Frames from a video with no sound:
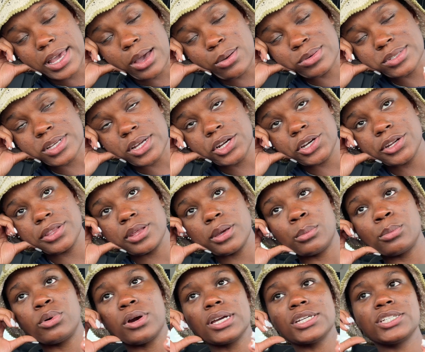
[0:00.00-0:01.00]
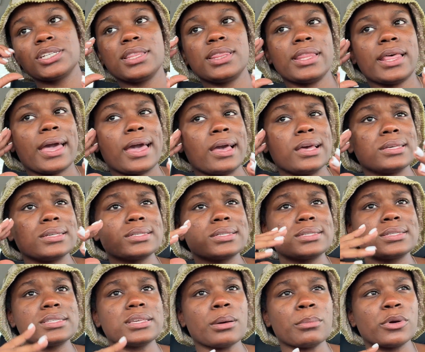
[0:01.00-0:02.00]
was under the impression that
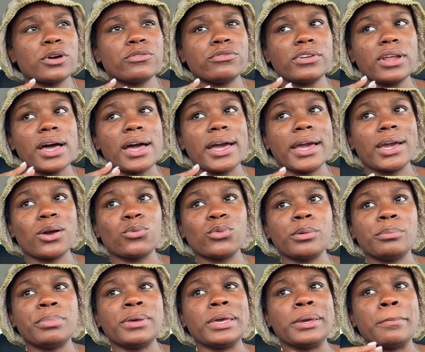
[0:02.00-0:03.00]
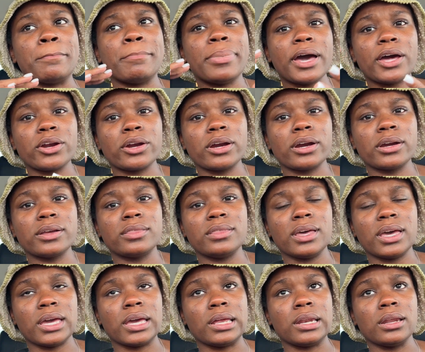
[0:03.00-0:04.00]
summer flying would be better
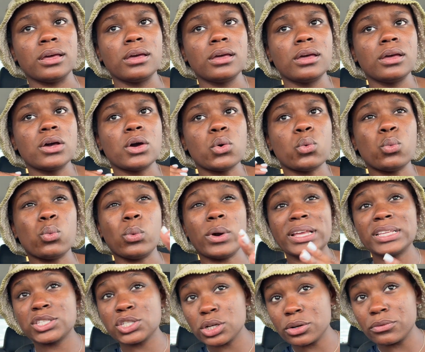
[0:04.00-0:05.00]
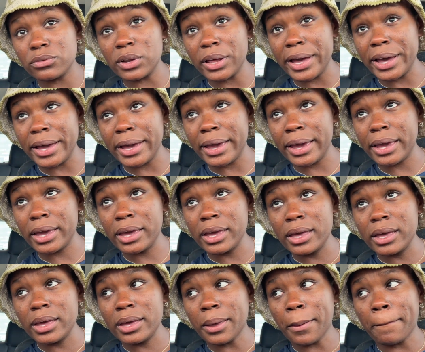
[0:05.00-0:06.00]
than winter flying
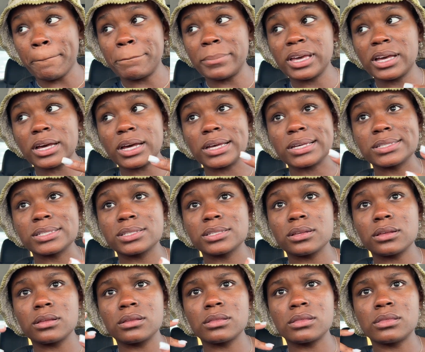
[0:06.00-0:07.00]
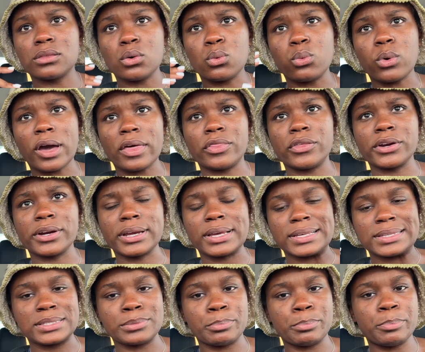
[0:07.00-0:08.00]
because the weather
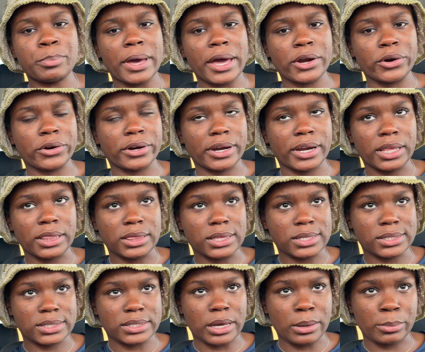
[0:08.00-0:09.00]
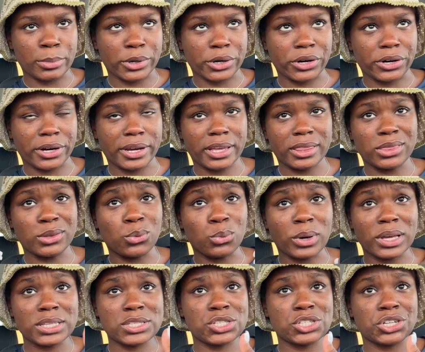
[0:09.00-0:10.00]
is better in the summer. In the
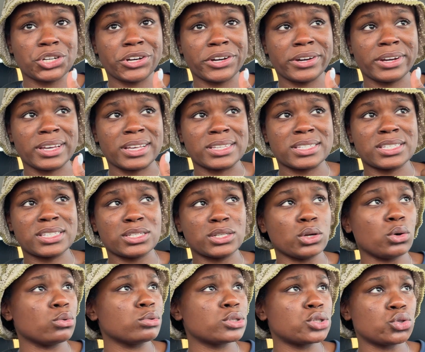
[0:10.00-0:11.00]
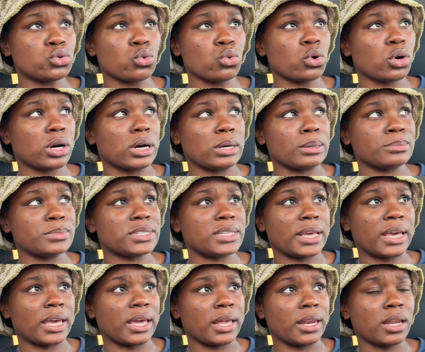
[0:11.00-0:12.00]
winter is snowstorms
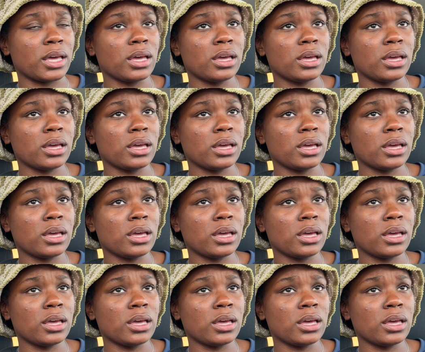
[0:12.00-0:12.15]
and